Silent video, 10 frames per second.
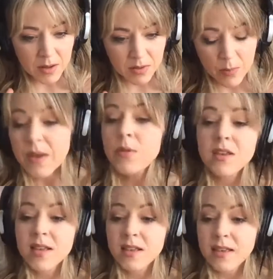the people that
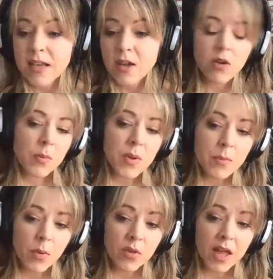succeed aren't the
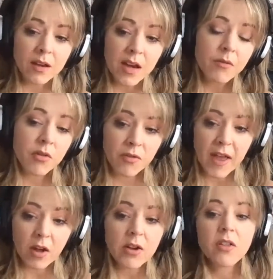people that never
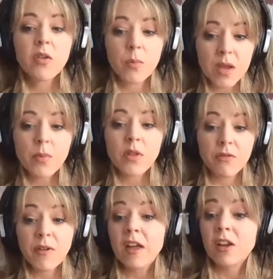failed. They're the people that
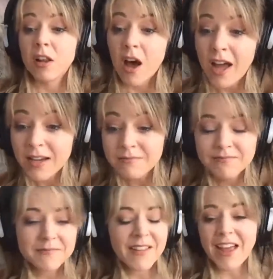failed a lot
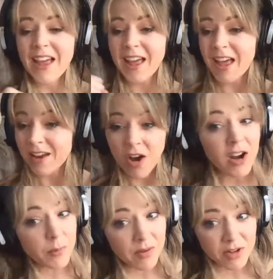and got
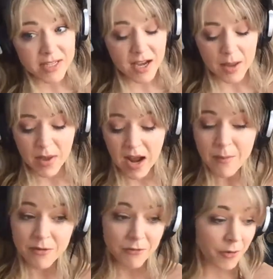up every time. And I'm
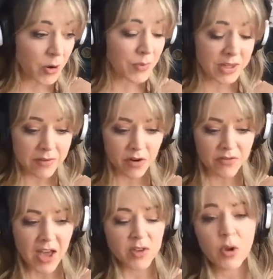a firm believer of
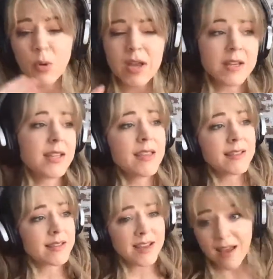that. So to this
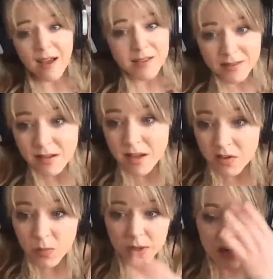day, I still
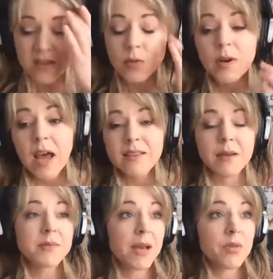experience what I
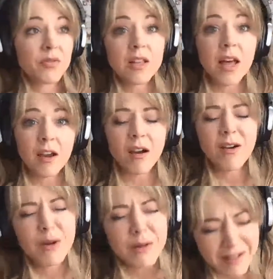sometimes feel like are,
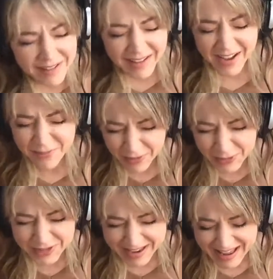oh, I
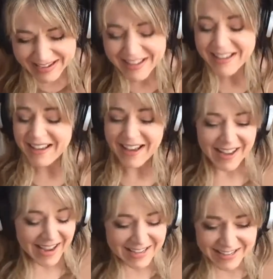failed again.
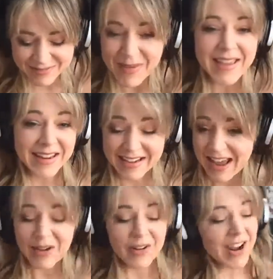I didn't make it
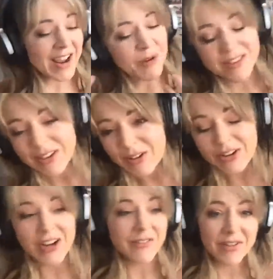again, or I wasn't good
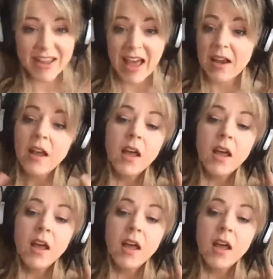enough again.